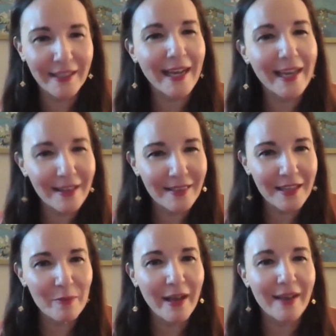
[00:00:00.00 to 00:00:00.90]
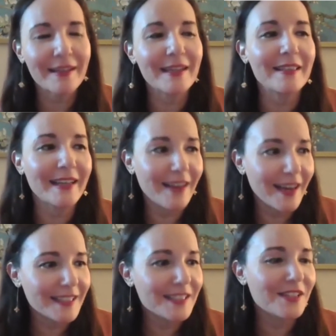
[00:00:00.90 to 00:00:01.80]
Like I had to think about it. And then I
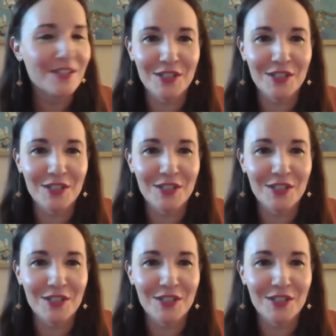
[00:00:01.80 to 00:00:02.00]
got into the